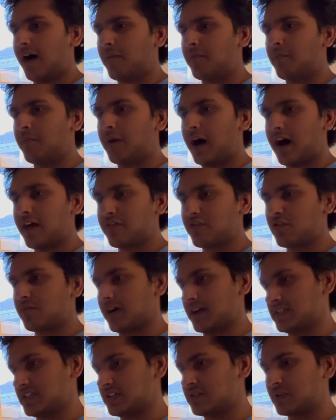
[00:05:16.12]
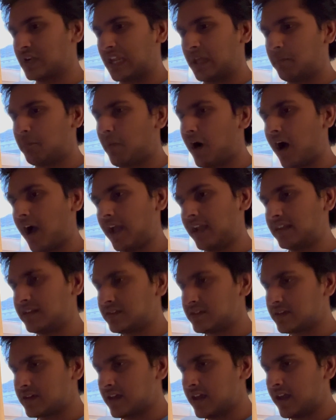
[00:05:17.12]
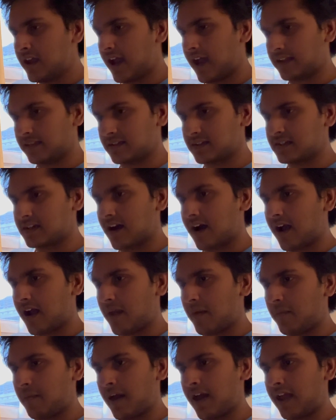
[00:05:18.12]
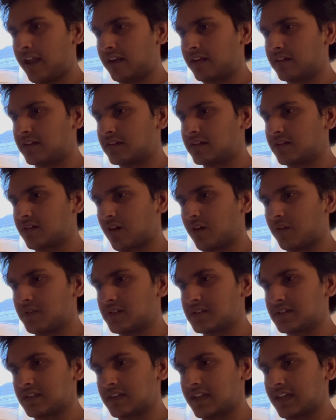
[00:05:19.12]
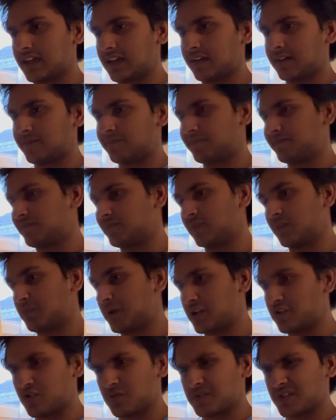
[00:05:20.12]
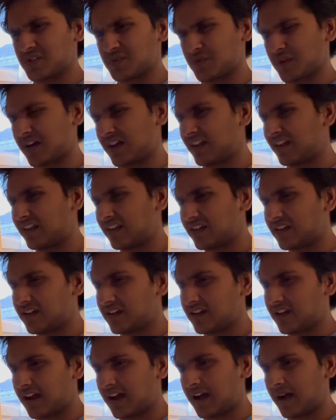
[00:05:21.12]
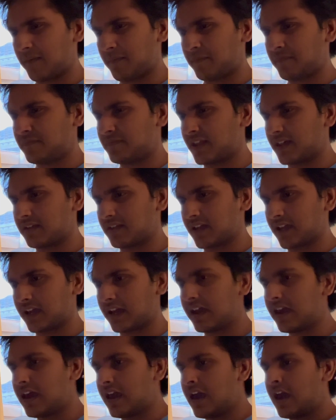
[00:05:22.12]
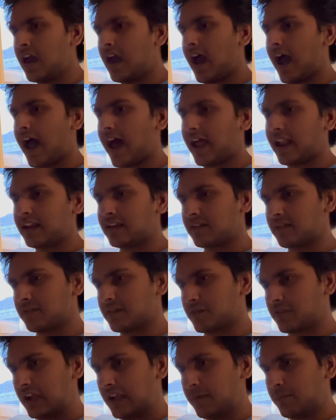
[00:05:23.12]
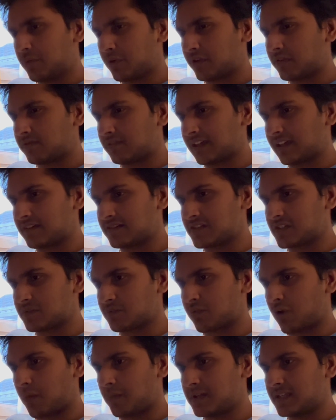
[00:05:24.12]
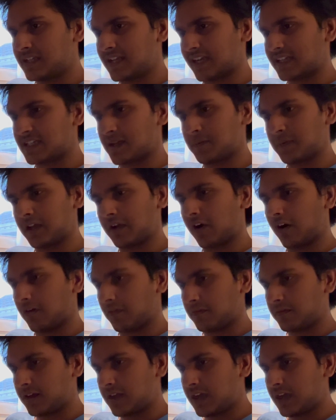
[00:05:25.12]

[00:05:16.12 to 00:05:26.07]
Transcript: Bathroom I didn't really mind at the time, and obviously the bedrooms as well, nothing. And the really important thing is property accepting of.